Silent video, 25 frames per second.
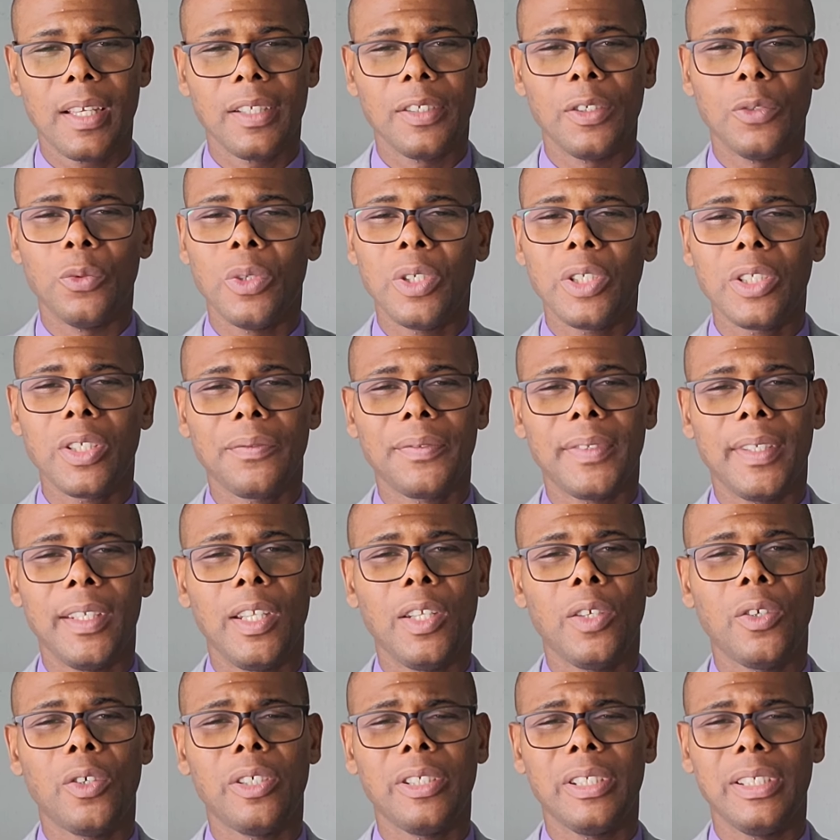The word of the
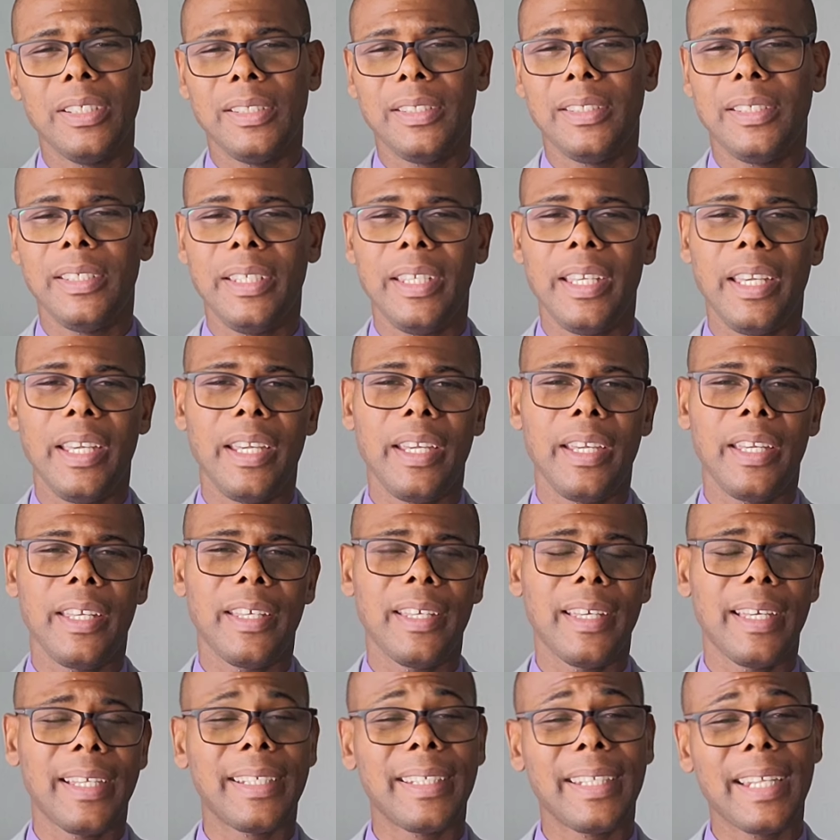Lord is yea
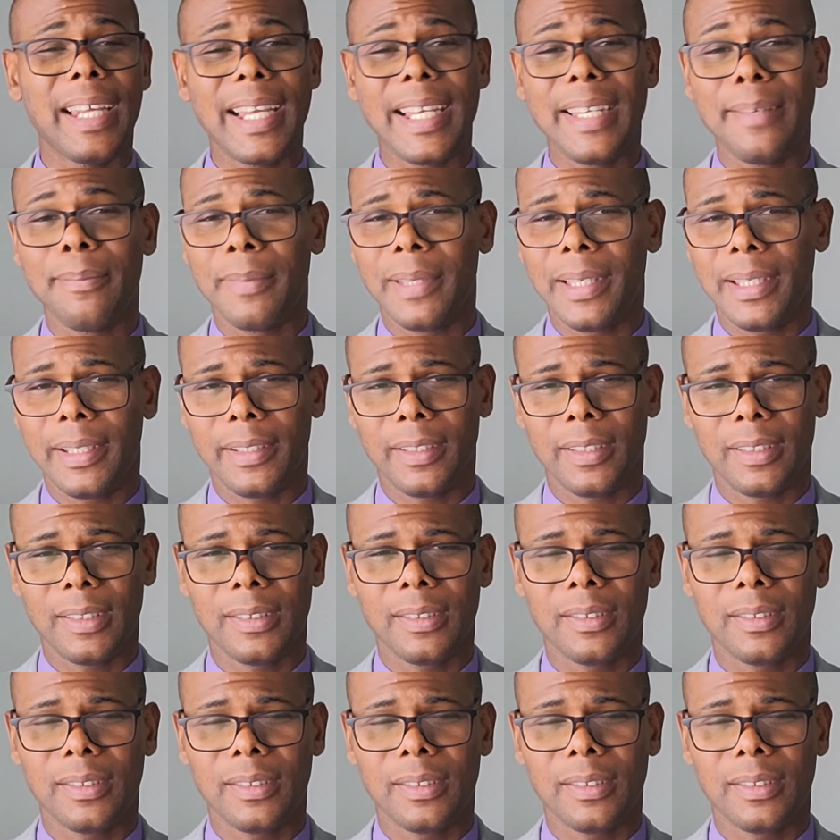and amen.